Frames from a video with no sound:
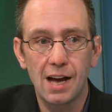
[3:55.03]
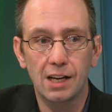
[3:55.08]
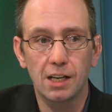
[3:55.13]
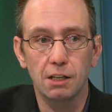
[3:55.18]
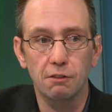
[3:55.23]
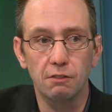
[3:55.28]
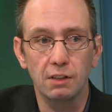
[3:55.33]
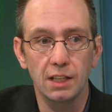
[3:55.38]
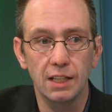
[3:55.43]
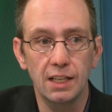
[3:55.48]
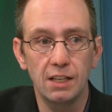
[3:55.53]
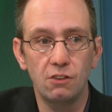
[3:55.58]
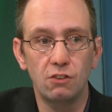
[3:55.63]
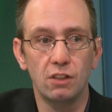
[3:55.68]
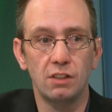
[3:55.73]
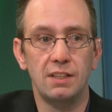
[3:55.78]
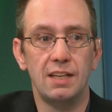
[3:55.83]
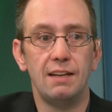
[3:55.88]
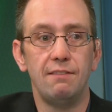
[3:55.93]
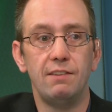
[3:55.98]
not going to
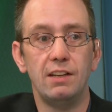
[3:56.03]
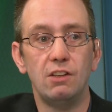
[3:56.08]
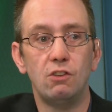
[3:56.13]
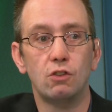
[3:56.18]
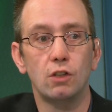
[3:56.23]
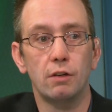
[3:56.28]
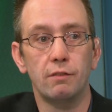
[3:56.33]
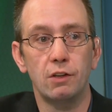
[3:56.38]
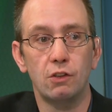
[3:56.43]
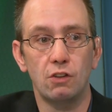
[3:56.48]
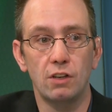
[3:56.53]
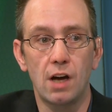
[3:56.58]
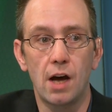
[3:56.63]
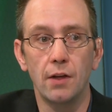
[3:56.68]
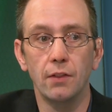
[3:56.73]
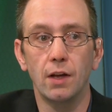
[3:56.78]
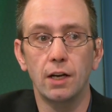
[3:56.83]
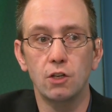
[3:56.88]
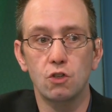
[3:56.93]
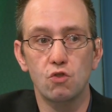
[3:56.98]
release a TV service, an
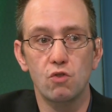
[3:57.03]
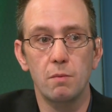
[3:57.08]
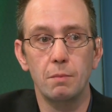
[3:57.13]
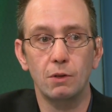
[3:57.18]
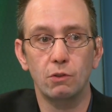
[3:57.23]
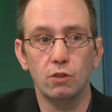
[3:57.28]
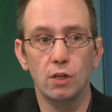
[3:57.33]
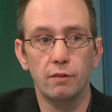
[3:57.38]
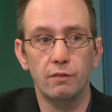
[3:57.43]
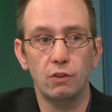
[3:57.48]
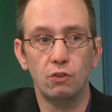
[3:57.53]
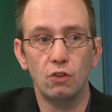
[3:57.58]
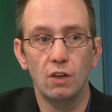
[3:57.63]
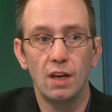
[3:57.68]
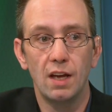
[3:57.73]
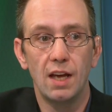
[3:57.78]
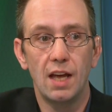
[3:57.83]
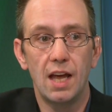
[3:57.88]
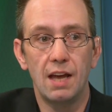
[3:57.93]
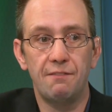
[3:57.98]
online streaming service,
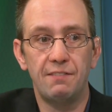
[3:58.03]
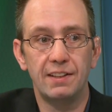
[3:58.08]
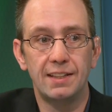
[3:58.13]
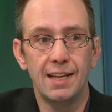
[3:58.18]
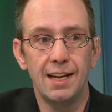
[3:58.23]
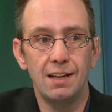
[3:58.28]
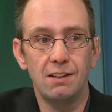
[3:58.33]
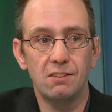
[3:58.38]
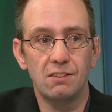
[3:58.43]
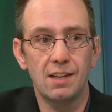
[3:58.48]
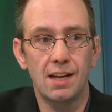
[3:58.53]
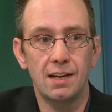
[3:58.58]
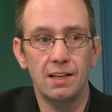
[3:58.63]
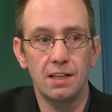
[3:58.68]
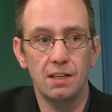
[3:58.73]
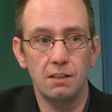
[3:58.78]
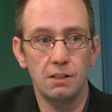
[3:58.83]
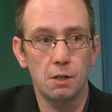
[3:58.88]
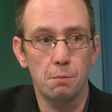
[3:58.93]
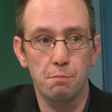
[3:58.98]
if it thinks
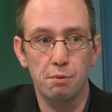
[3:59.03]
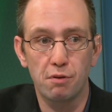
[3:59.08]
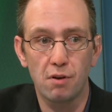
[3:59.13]
that the